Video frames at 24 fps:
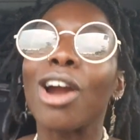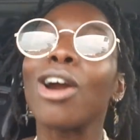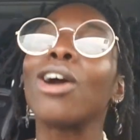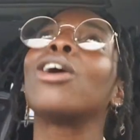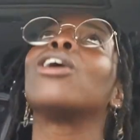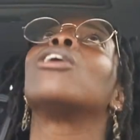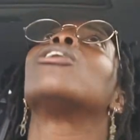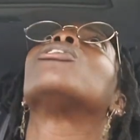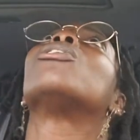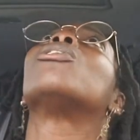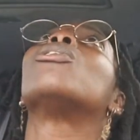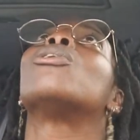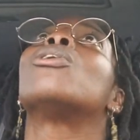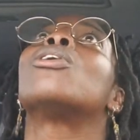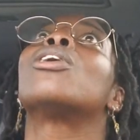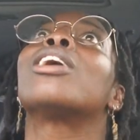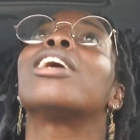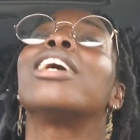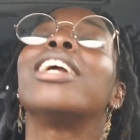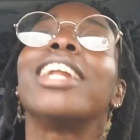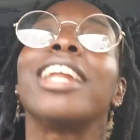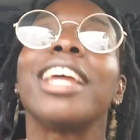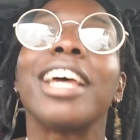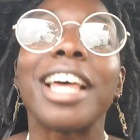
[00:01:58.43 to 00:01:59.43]
Or
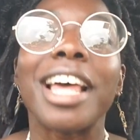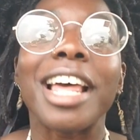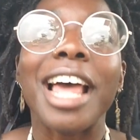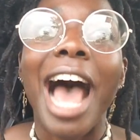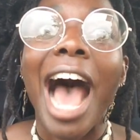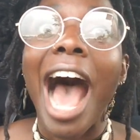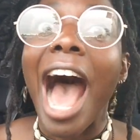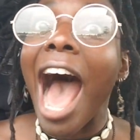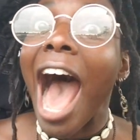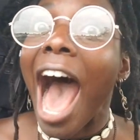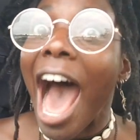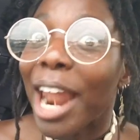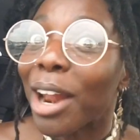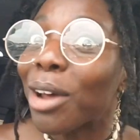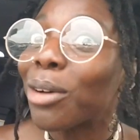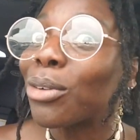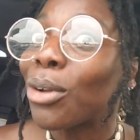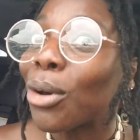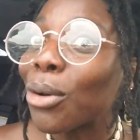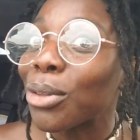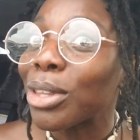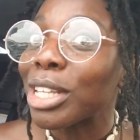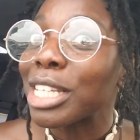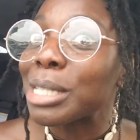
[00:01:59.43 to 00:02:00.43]
Lord, I don't
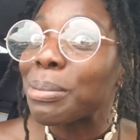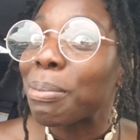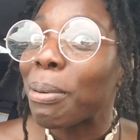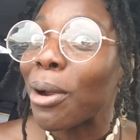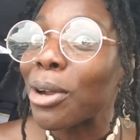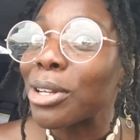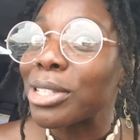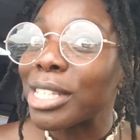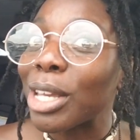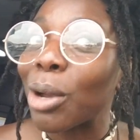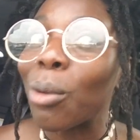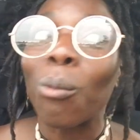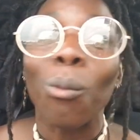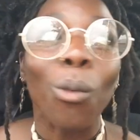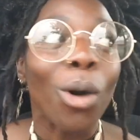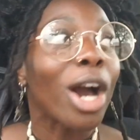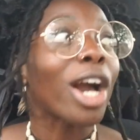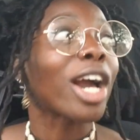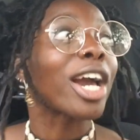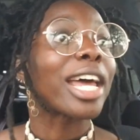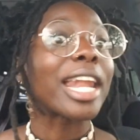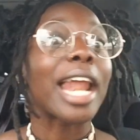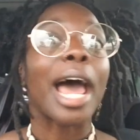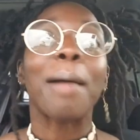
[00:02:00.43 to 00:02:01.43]
know this person.
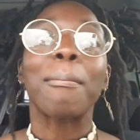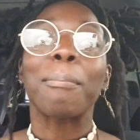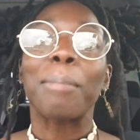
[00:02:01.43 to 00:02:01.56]
What could I